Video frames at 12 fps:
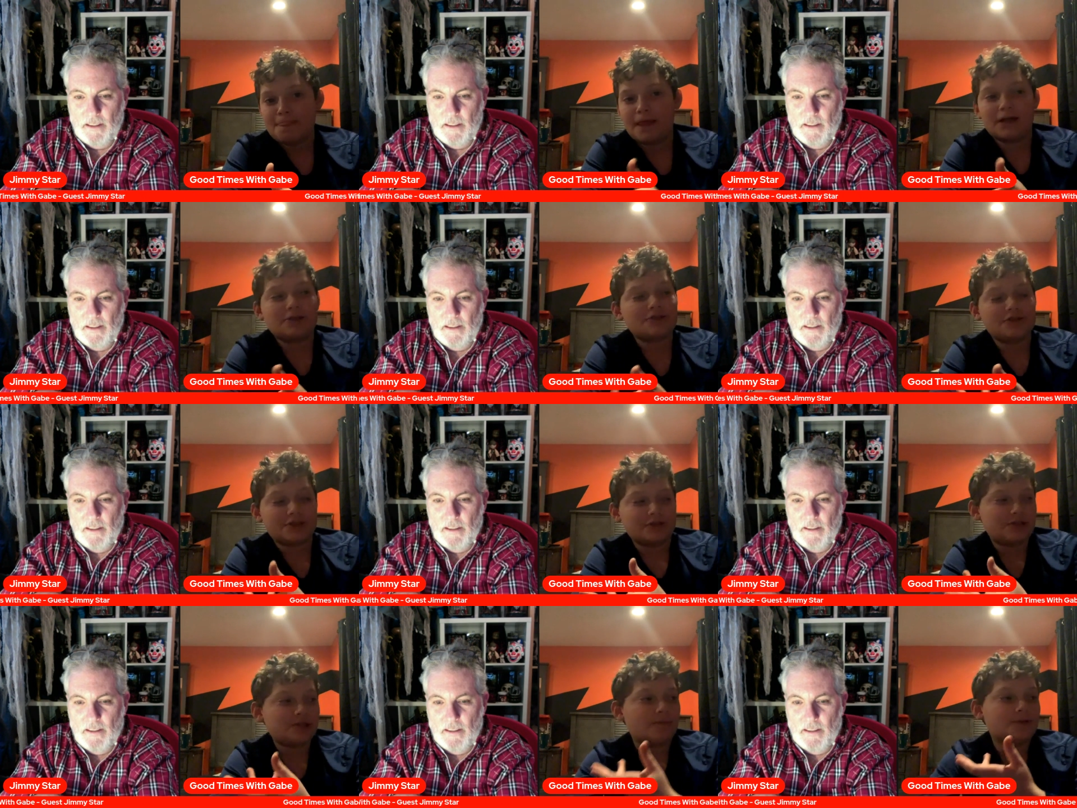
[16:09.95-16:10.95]
Speaker 1: Like there's
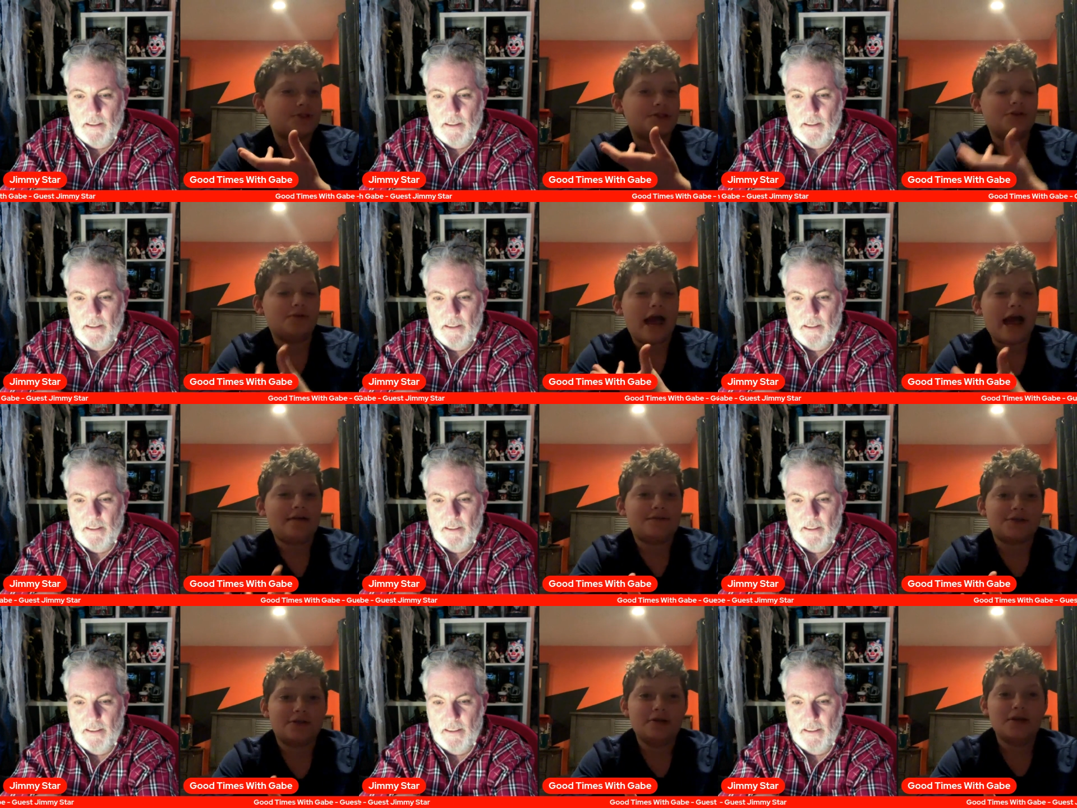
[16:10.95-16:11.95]
still so much to do
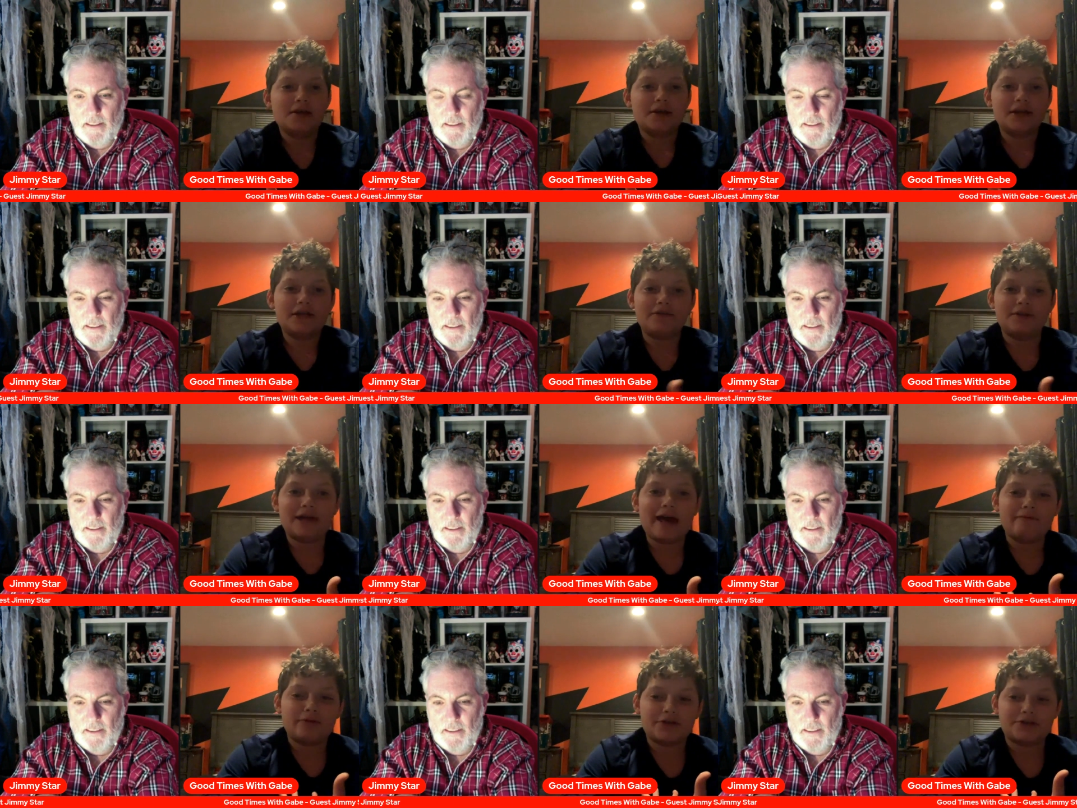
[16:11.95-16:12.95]
after. Even
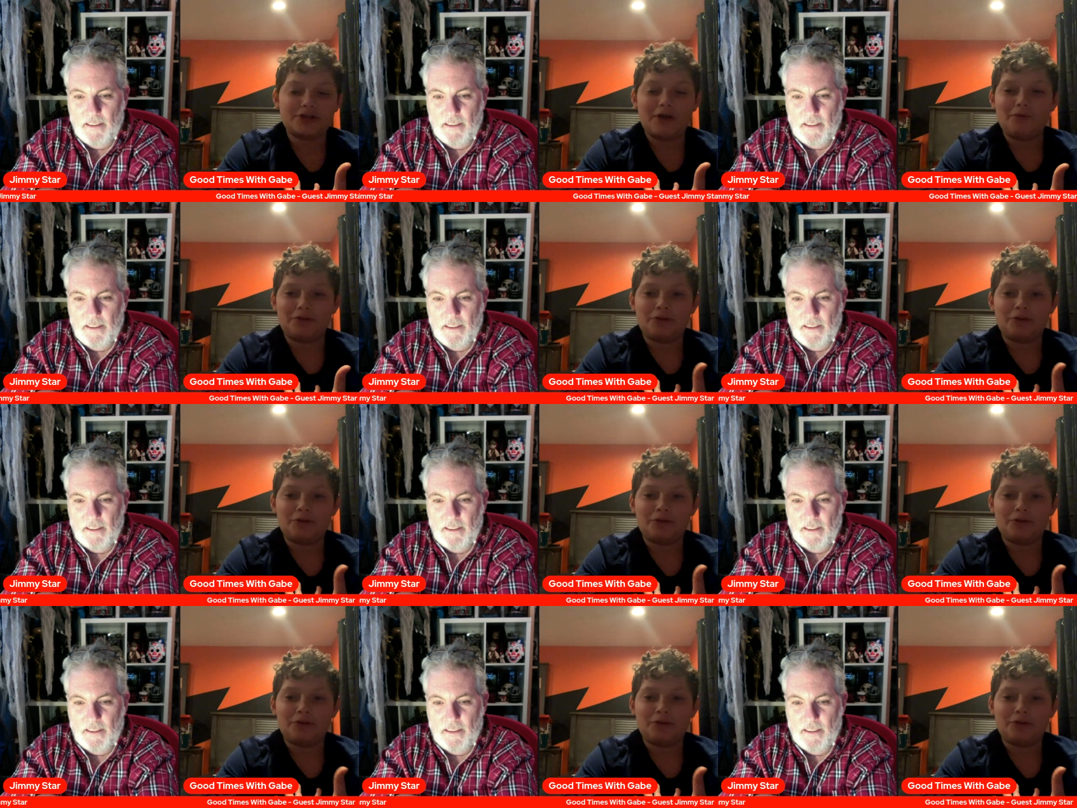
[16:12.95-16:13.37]
then, when you're done